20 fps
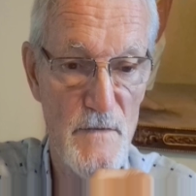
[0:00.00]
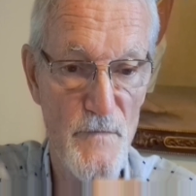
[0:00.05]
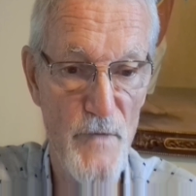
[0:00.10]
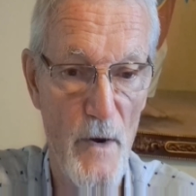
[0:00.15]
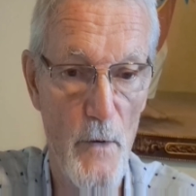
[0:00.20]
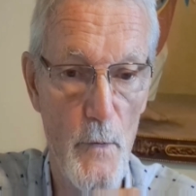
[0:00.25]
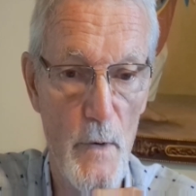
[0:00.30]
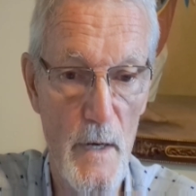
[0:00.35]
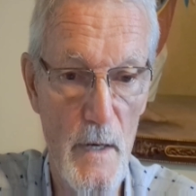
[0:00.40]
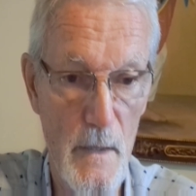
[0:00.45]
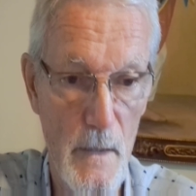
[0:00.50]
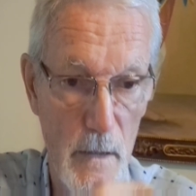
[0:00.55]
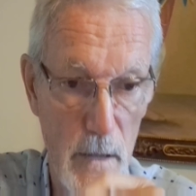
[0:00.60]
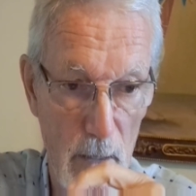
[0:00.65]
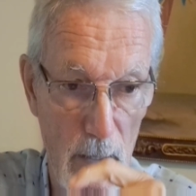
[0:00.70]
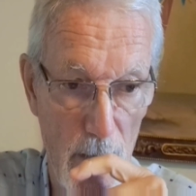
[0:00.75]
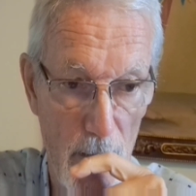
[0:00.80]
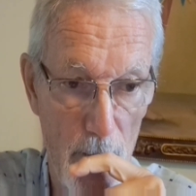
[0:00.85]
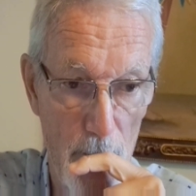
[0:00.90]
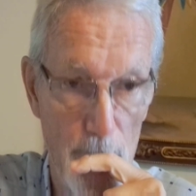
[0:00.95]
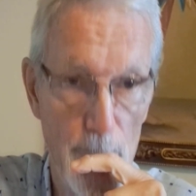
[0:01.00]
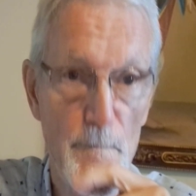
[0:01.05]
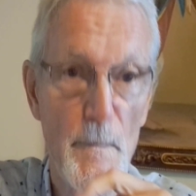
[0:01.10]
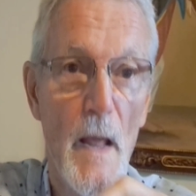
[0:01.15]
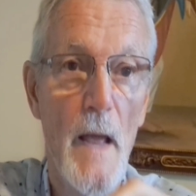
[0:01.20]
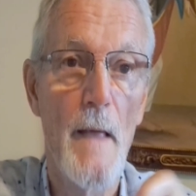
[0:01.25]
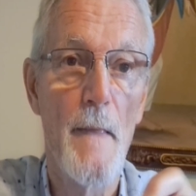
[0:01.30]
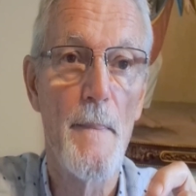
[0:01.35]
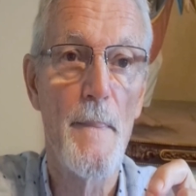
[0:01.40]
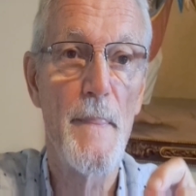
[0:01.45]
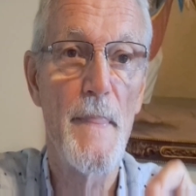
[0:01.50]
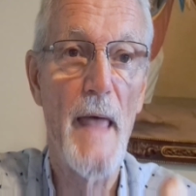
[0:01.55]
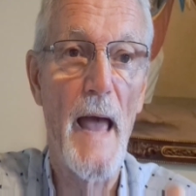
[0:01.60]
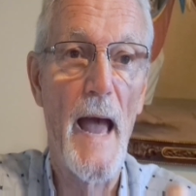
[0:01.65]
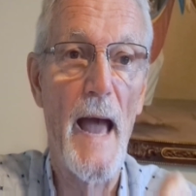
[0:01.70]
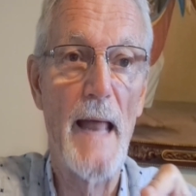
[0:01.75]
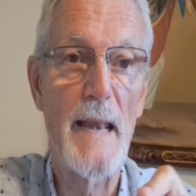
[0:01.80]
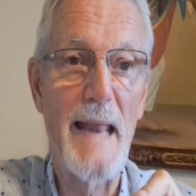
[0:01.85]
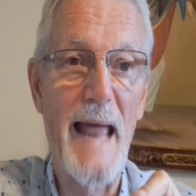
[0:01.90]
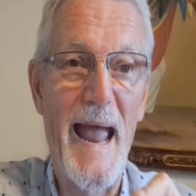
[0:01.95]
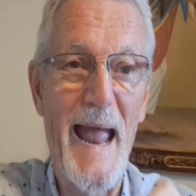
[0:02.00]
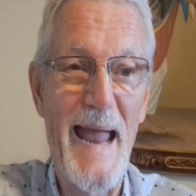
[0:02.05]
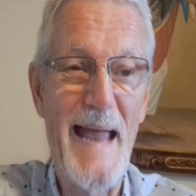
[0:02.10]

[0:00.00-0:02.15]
very clear that